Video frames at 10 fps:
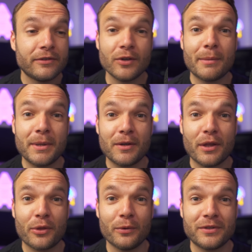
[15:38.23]
do let me know
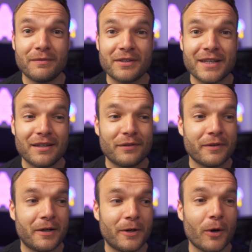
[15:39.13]
your thoughts if you stayed this
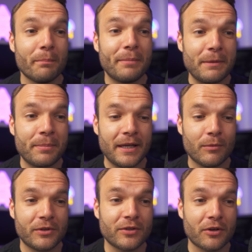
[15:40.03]
far on
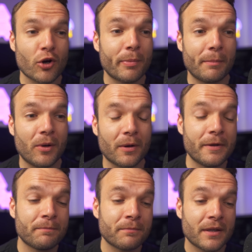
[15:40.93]
BP, which is on the chopping block.
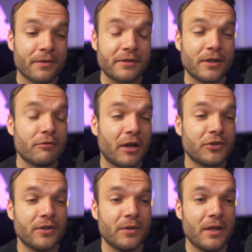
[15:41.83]
There's no
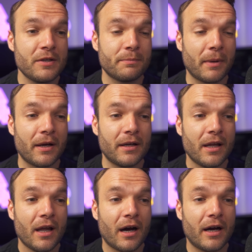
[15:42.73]
rush to do this, but
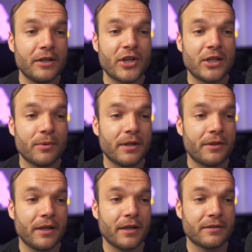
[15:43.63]
I genuinely
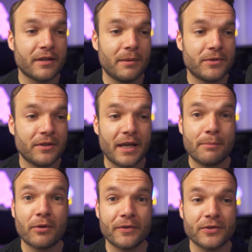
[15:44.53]
think it's time to take
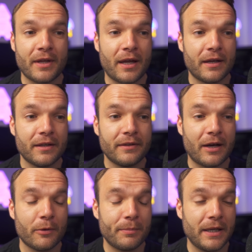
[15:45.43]
profits on that.
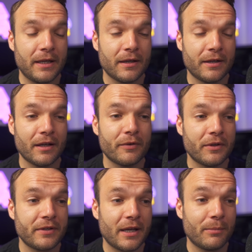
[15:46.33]
That'll be enough on
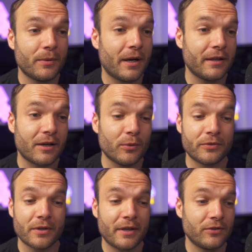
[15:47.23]
the table. And I can
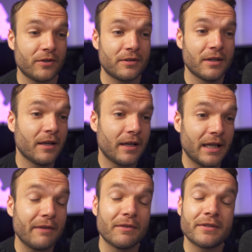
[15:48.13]
also then just
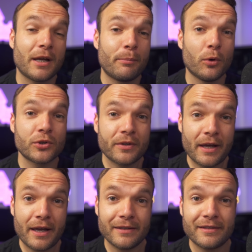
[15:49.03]
even take a portion of
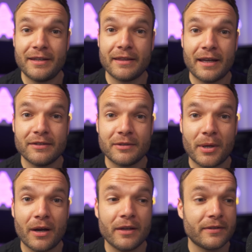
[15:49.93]
that and stick that into
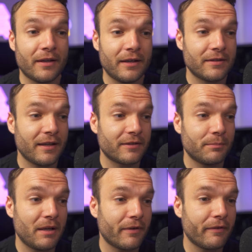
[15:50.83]
my ISA, into the
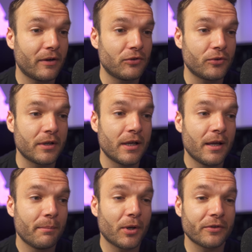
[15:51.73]
S&P 500,
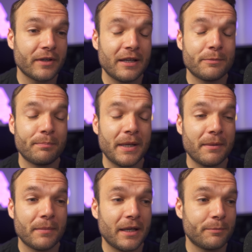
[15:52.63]
because is
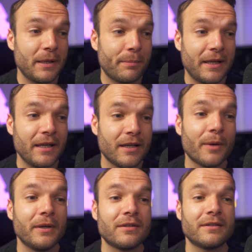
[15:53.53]
BP
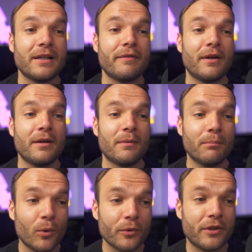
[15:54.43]
going to deliver
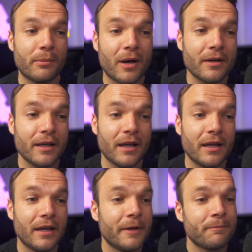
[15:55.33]
more than the
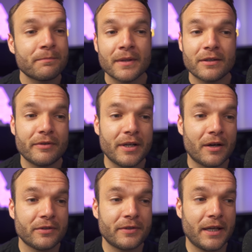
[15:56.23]
market? It's really
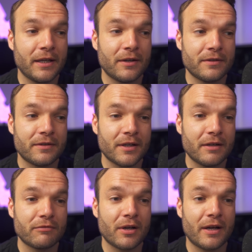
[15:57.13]
hard to say because it's going
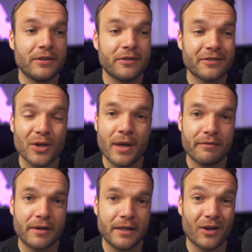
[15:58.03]
to rely so
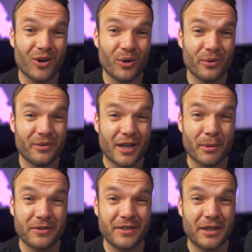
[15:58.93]
heavily on the
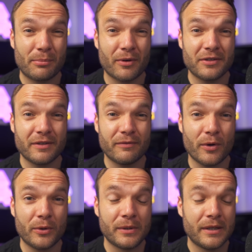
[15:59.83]
commodity and the price of
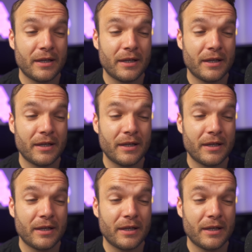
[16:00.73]
oil